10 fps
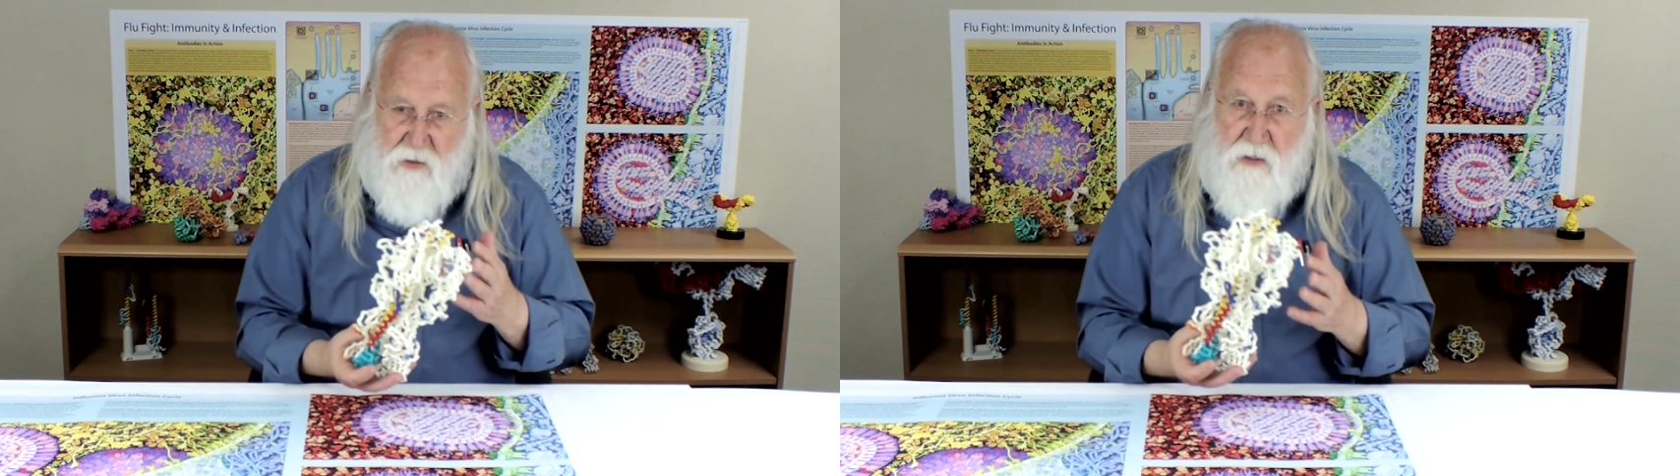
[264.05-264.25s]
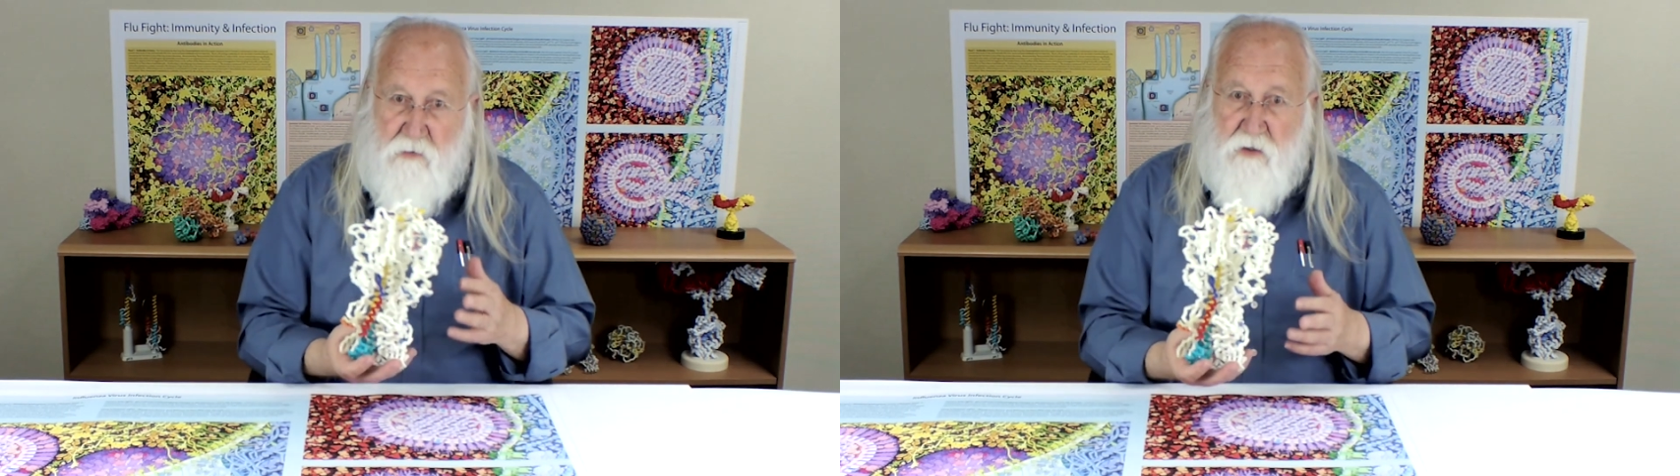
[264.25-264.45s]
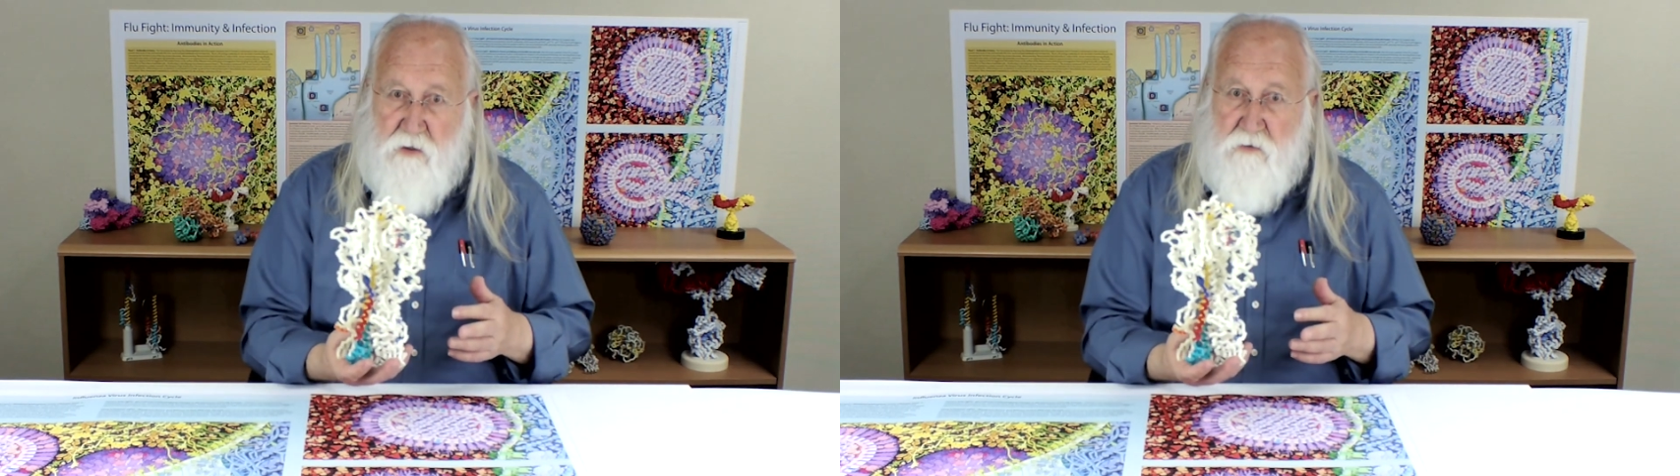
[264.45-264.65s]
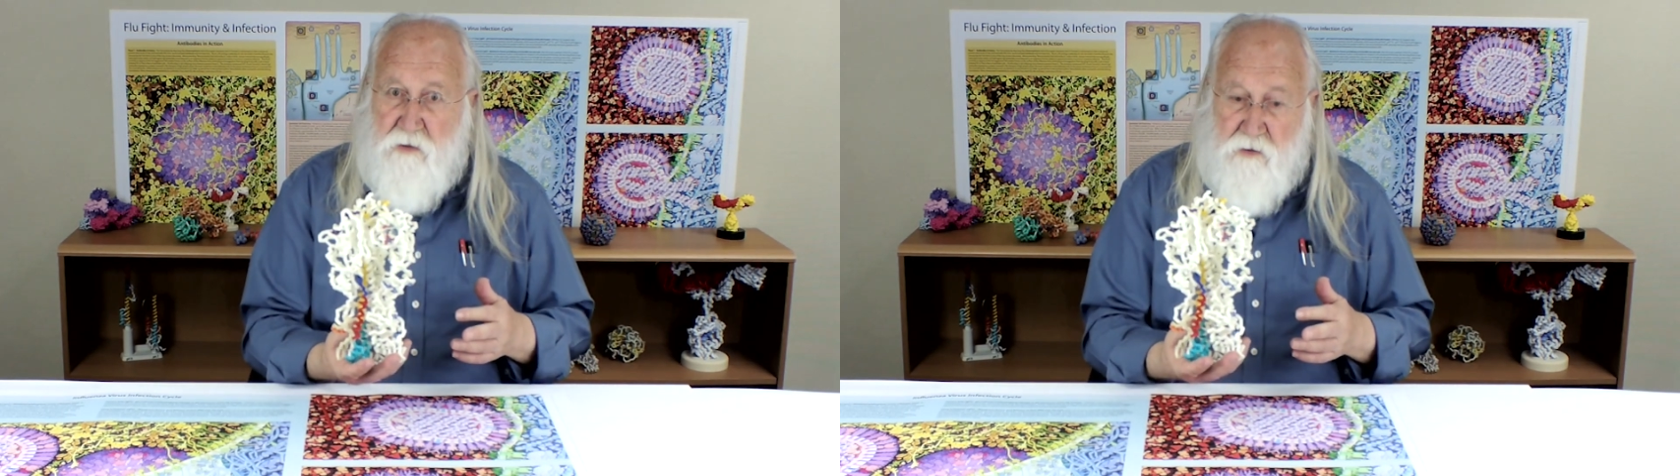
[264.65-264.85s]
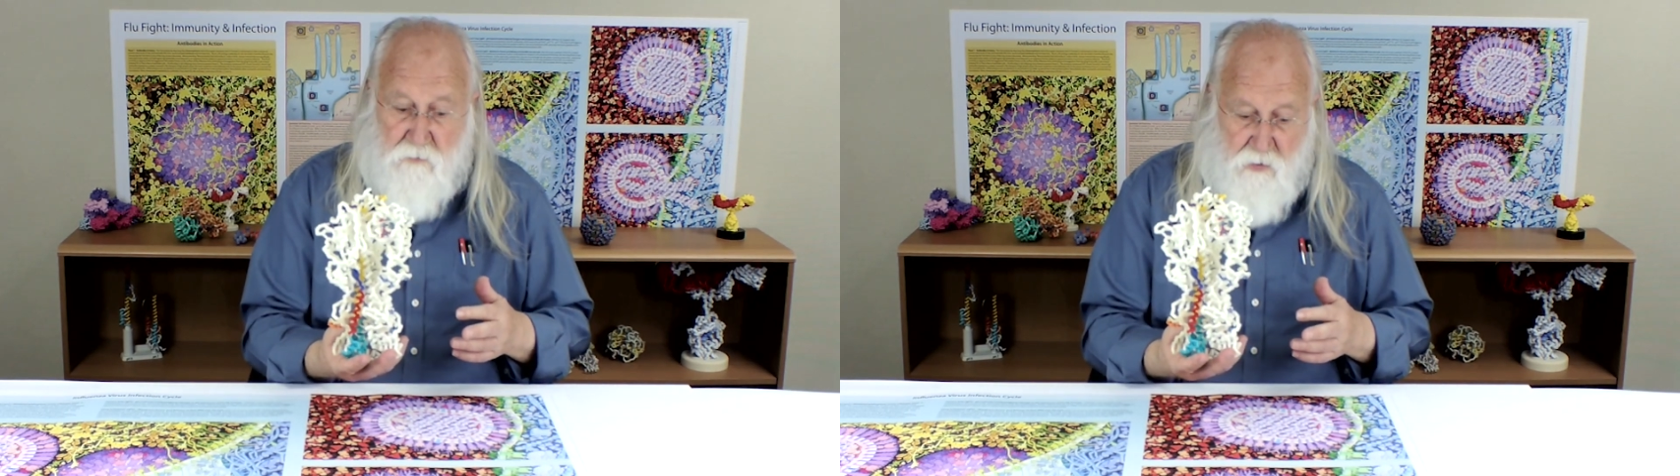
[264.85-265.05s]
the
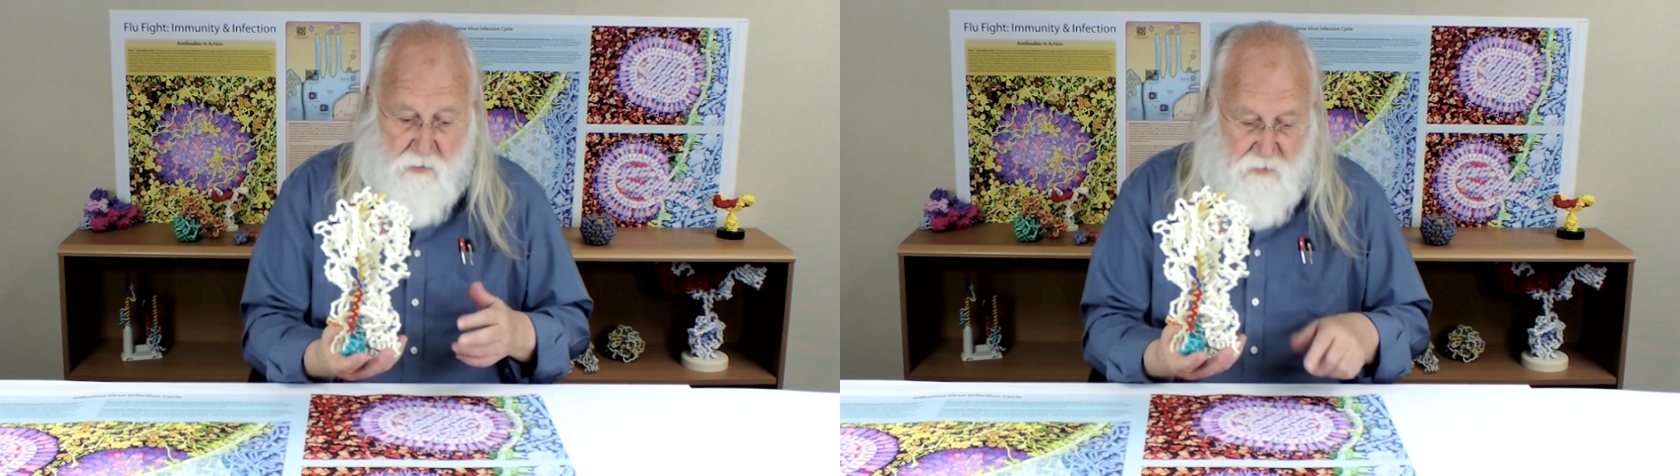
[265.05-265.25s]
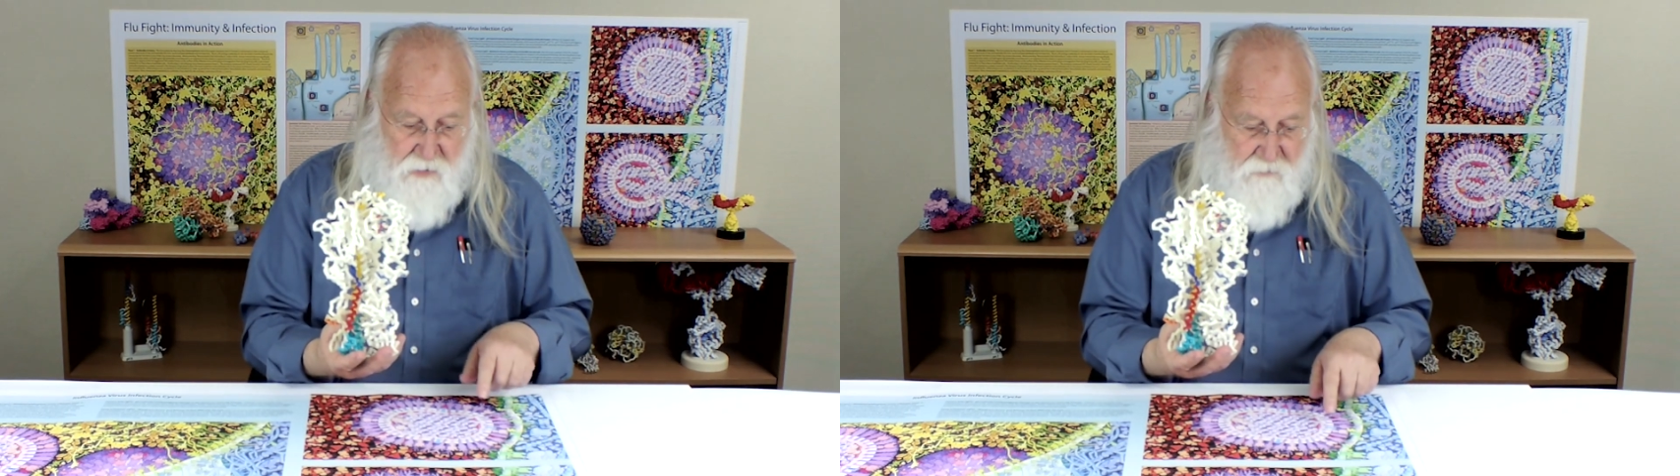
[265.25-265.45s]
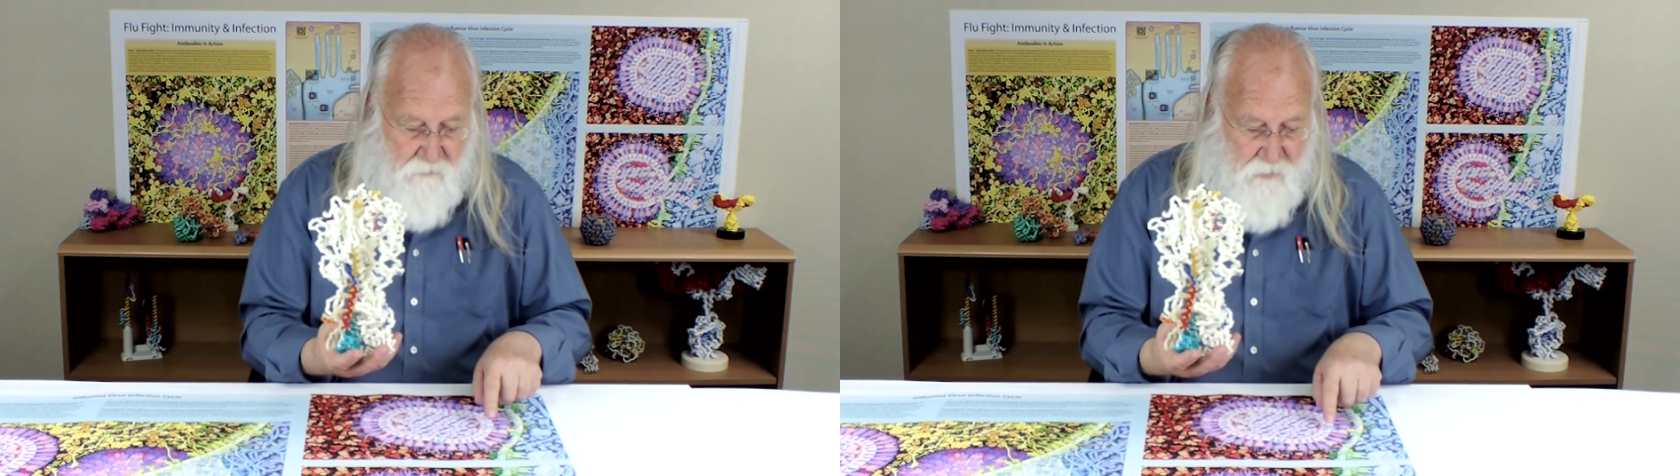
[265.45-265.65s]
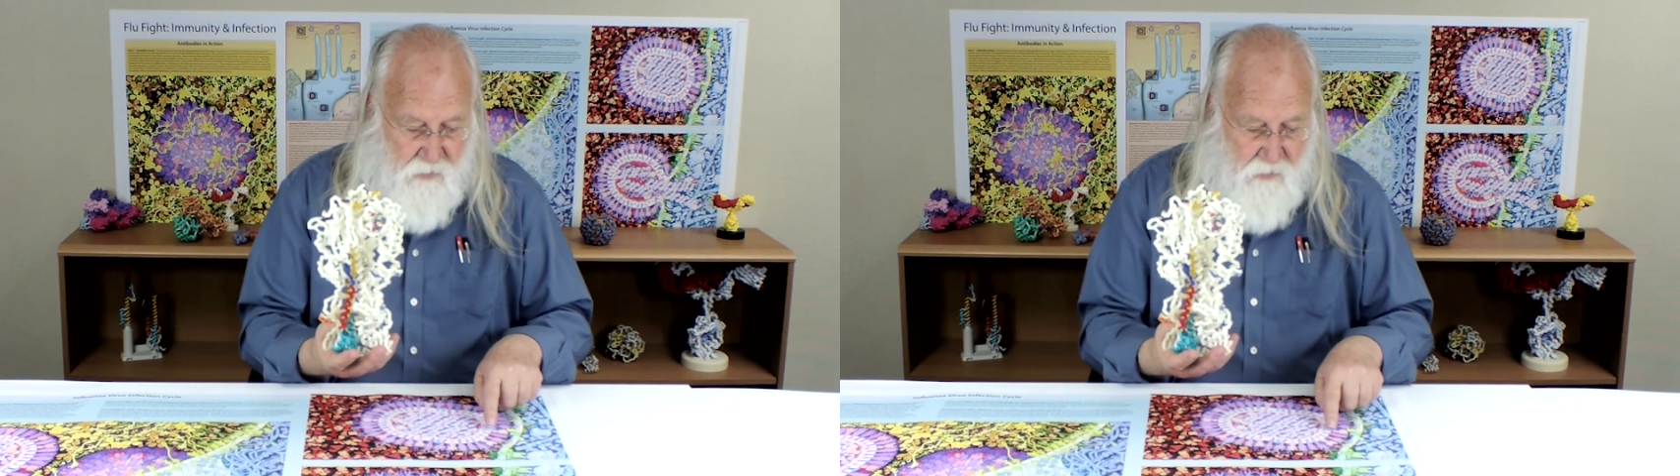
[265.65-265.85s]
hemagglutinin protein